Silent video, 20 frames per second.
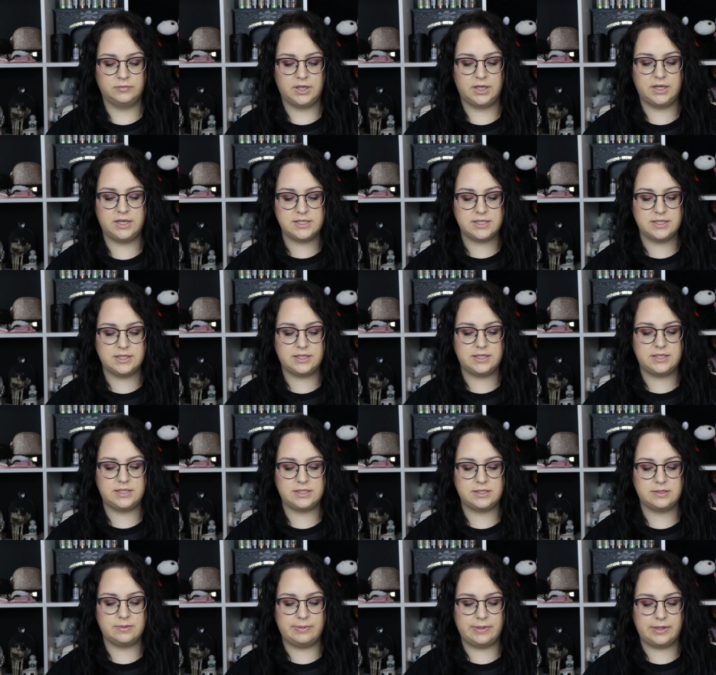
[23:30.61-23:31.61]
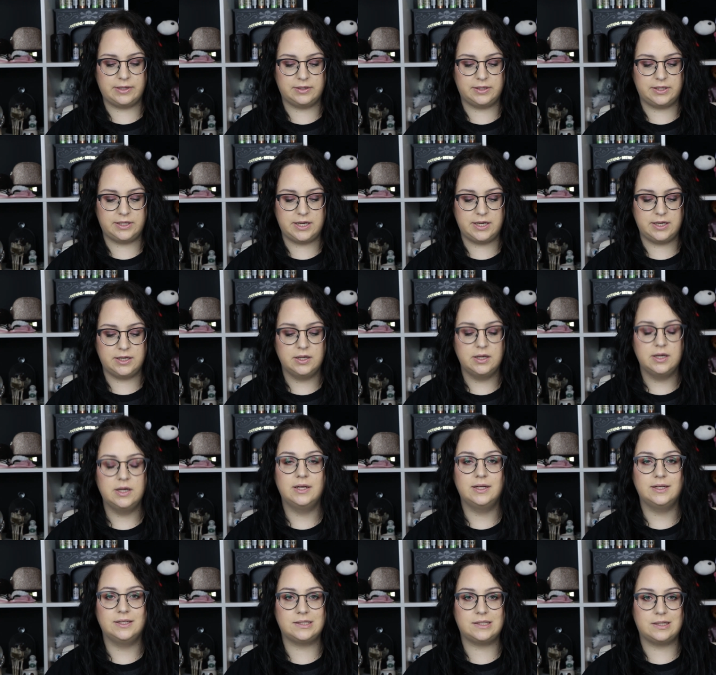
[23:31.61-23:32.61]
It isn't the disability,
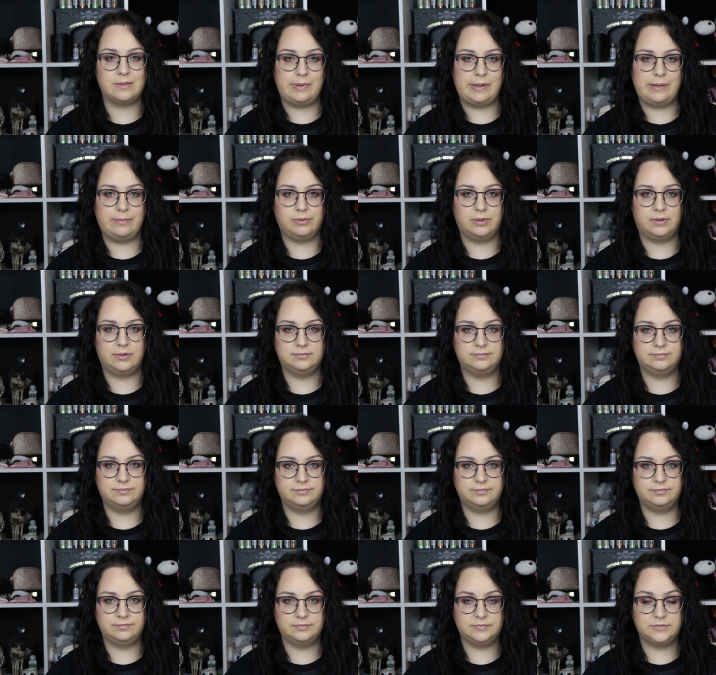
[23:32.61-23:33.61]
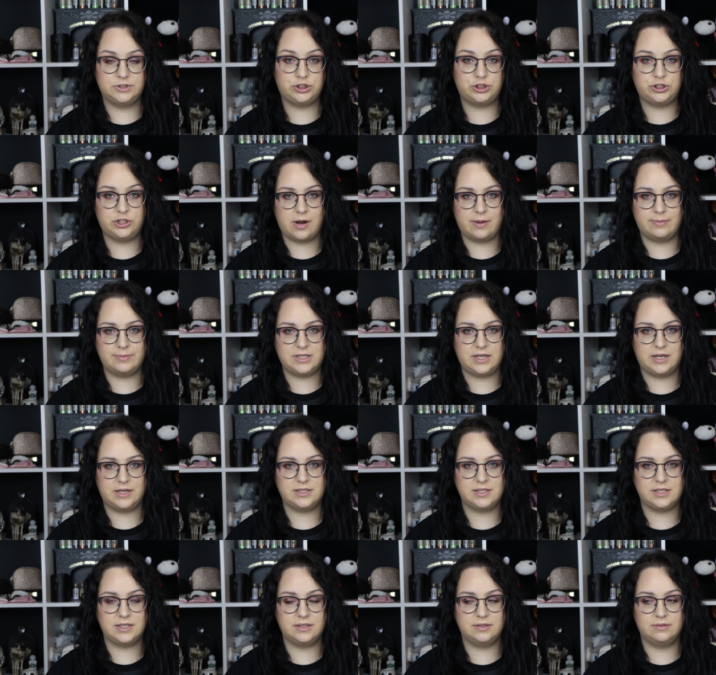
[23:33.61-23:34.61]
it's the people. It's
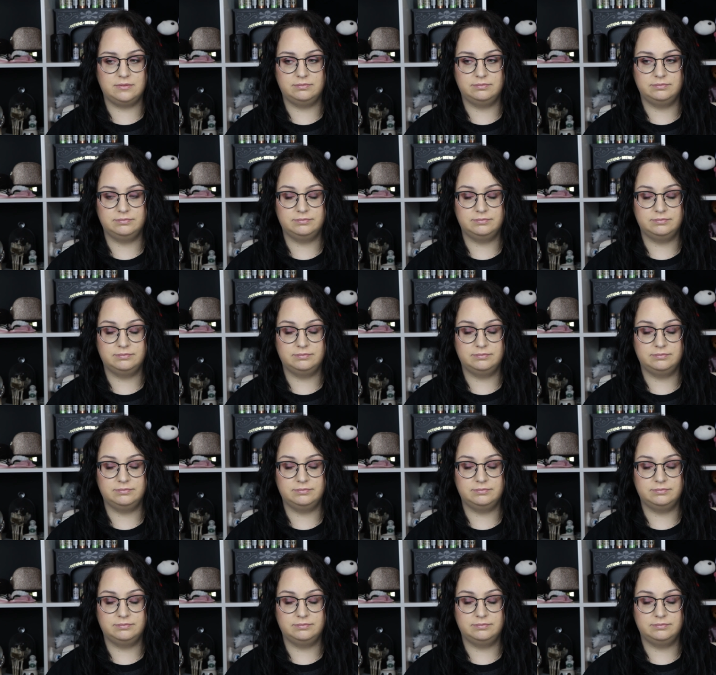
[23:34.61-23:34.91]
traumatizing.